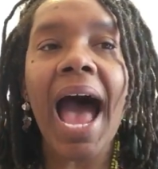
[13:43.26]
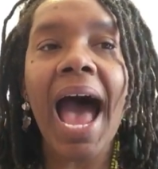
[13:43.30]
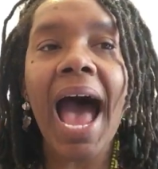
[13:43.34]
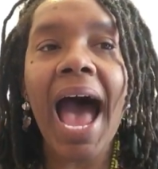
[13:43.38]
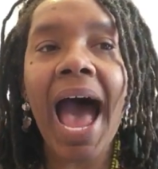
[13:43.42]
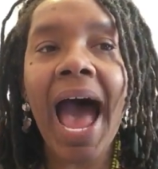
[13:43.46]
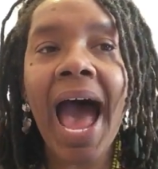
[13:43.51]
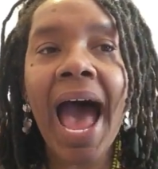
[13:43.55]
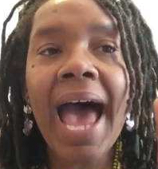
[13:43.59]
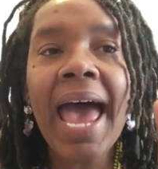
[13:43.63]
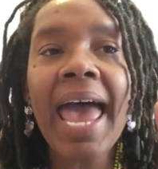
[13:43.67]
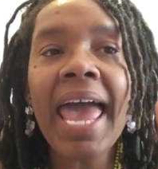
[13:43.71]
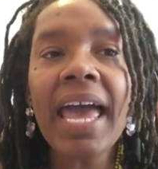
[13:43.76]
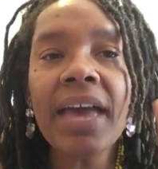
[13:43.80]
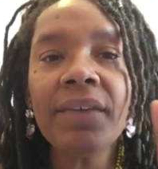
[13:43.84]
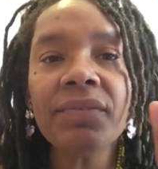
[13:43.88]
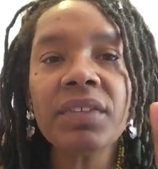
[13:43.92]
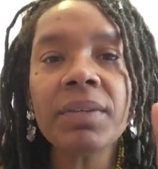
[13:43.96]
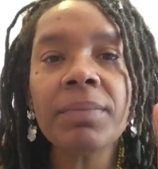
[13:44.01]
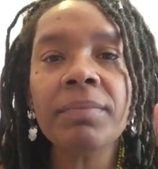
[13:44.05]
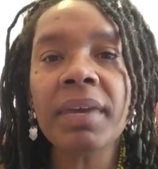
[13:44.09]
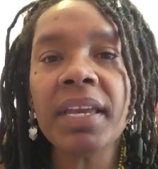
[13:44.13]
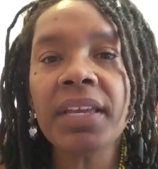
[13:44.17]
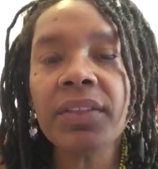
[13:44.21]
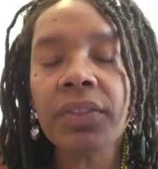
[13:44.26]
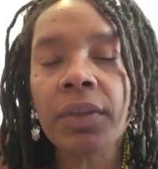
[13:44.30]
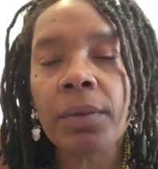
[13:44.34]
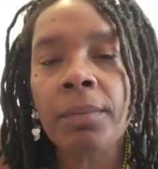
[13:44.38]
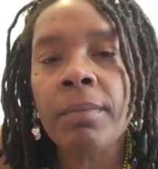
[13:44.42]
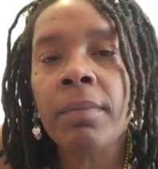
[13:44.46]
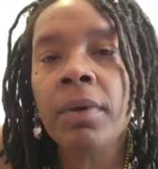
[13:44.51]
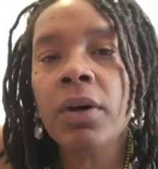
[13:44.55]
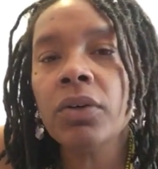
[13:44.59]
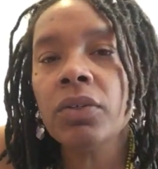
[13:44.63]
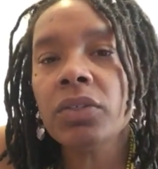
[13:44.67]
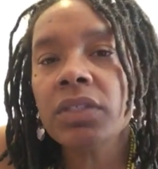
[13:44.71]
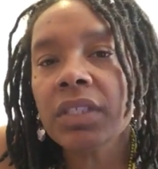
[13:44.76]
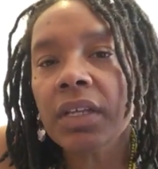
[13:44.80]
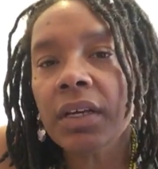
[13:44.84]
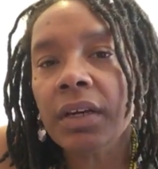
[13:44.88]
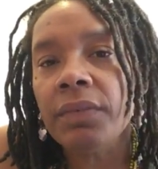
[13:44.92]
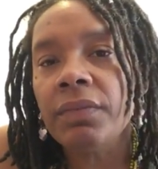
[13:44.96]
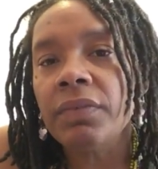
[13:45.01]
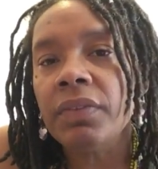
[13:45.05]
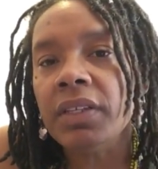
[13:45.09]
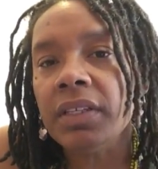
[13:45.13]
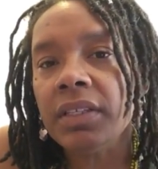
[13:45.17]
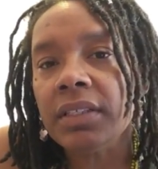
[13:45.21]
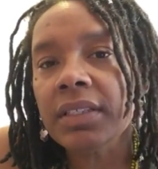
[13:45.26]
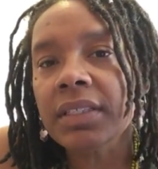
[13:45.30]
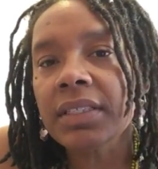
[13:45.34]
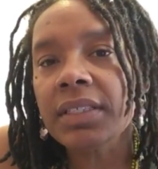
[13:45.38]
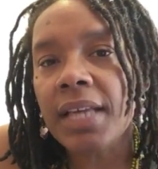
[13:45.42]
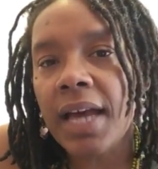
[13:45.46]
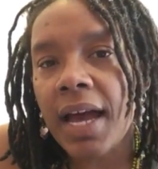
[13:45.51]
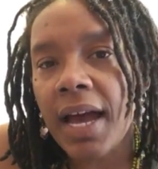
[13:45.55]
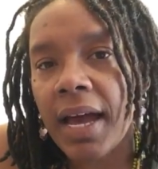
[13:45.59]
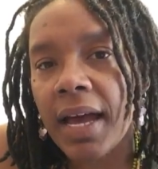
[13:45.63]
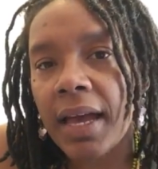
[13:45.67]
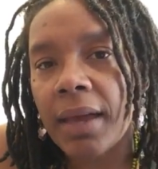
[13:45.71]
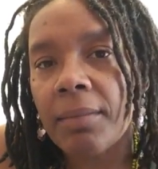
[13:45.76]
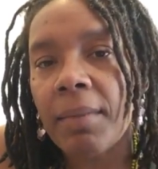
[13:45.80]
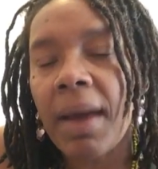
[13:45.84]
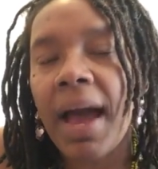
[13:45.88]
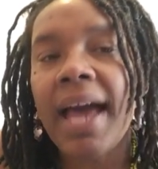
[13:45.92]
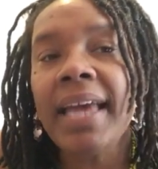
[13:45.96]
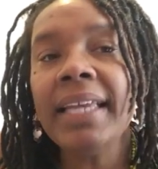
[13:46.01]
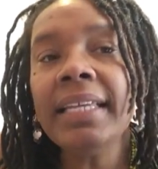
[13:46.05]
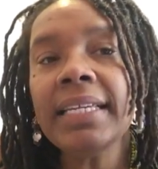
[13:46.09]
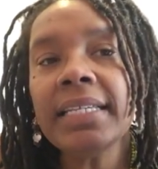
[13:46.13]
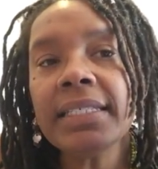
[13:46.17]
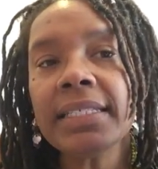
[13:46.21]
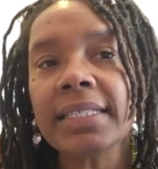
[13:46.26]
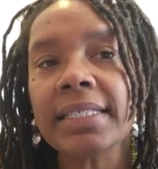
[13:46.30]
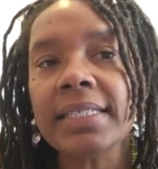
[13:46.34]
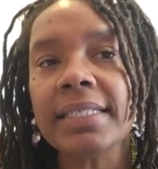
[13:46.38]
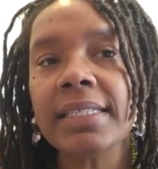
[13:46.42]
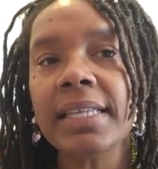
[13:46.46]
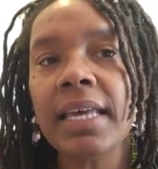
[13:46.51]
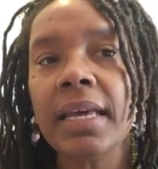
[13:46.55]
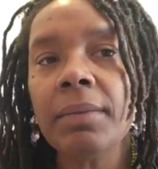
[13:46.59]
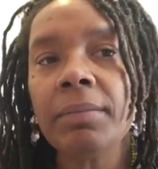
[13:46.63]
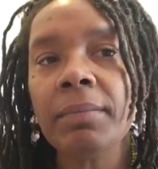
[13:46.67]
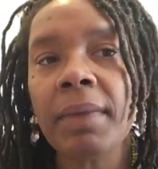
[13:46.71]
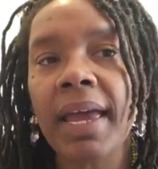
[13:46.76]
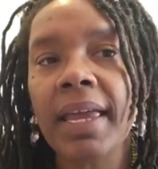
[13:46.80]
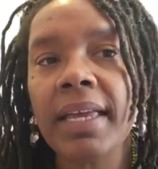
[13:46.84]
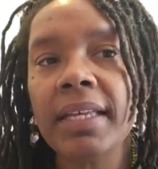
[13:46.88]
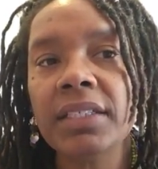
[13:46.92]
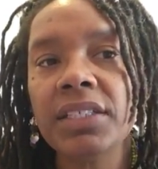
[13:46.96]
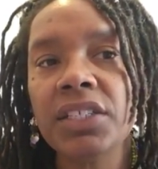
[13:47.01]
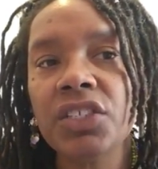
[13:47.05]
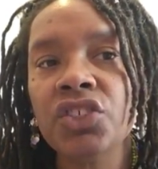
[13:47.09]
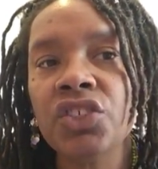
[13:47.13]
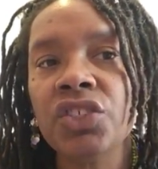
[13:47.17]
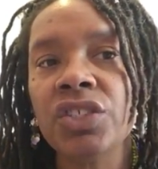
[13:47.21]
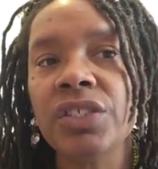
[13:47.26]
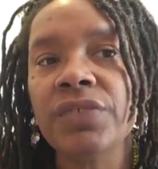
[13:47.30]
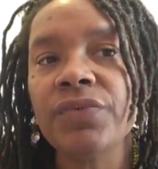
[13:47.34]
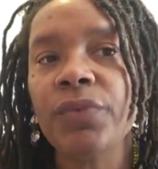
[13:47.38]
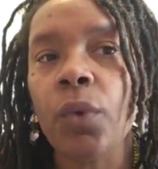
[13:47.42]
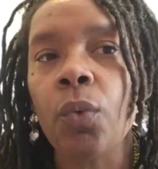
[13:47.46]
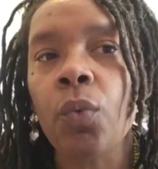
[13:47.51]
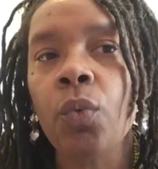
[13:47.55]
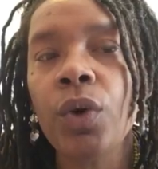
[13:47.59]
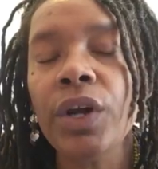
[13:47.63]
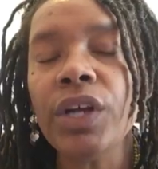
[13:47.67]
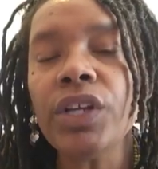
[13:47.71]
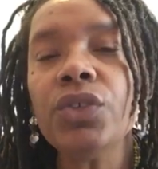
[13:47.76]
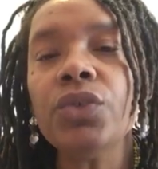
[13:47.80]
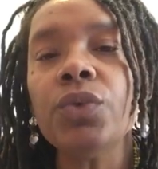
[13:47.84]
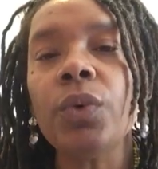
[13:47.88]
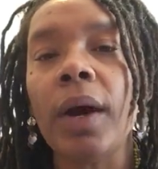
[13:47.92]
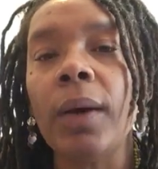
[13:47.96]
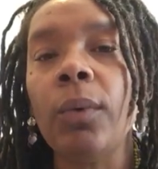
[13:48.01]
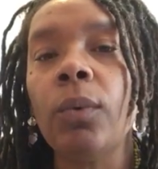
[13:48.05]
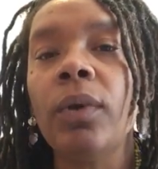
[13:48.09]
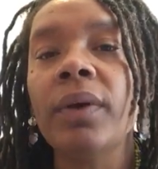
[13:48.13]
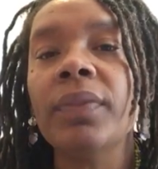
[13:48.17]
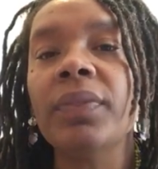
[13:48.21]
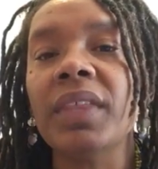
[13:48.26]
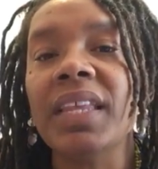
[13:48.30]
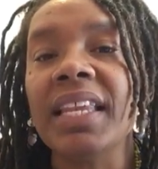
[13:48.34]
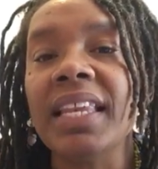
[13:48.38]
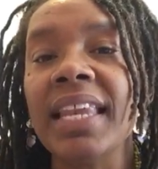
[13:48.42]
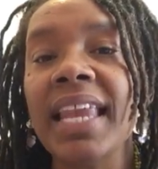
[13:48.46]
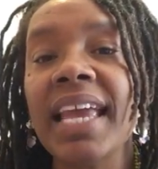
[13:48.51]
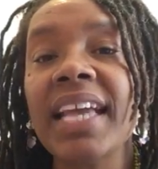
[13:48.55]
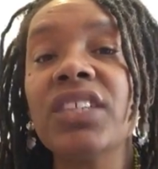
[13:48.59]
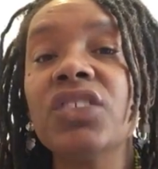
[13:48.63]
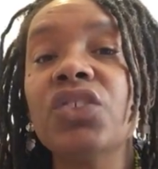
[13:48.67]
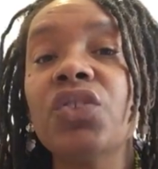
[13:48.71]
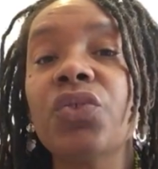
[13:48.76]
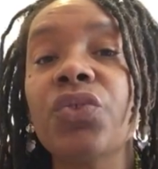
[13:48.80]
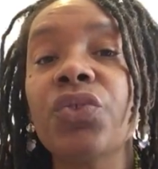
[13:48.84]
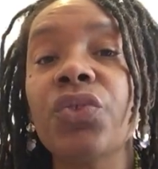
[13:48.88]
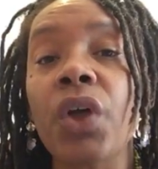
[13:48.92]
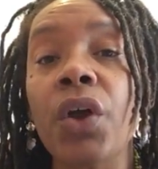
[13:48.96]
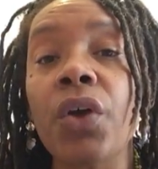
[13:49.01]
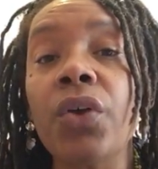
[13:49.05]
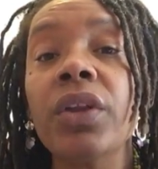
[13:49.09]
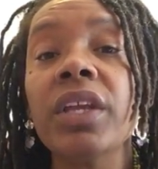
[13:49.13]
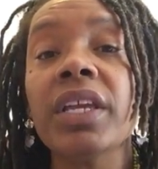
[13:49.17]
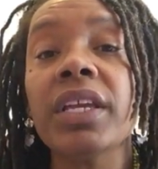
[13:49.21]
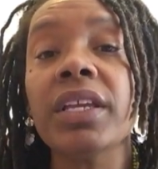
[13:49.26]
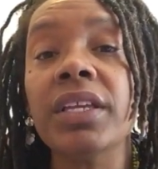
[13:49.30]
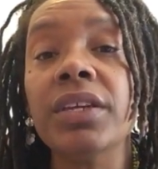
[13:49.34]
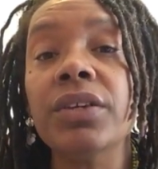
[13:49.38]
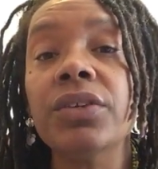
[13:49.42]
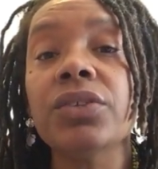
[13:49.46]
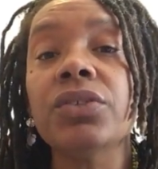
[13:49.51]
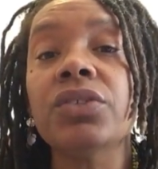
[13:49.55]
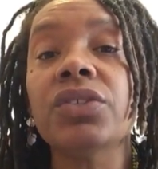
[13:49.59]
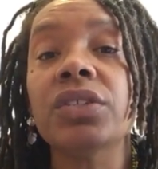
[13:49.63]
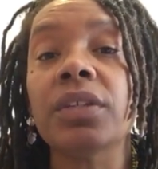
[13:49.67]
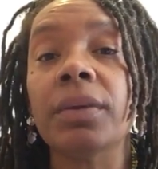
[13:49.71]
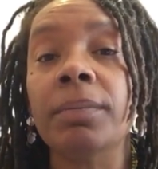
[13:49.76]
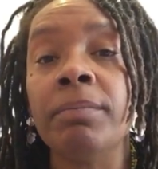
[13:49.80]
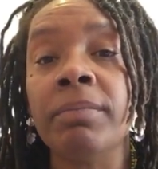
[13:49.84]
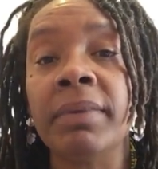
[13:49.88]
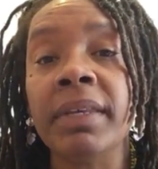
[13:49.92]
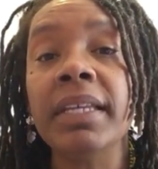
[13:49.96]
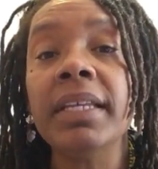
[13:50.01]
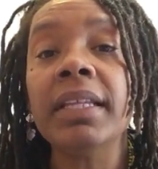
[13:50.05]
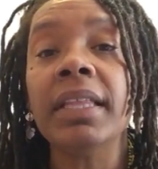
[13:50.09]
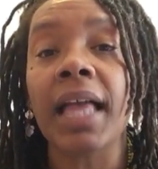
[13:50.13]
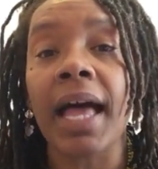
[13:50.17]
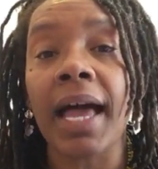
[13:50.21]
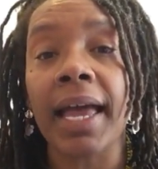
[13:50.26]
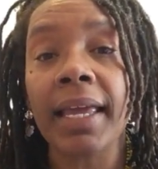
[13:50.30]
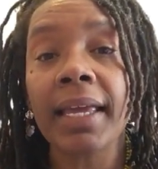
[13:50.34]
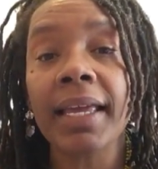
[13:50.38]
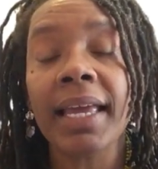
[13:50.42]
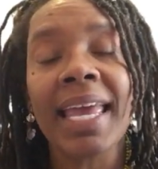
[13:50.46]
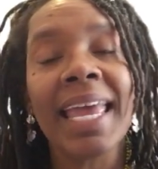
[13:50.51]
I have to make the most of this time. I need to set my intentions for what do I want the next 30 years to be like.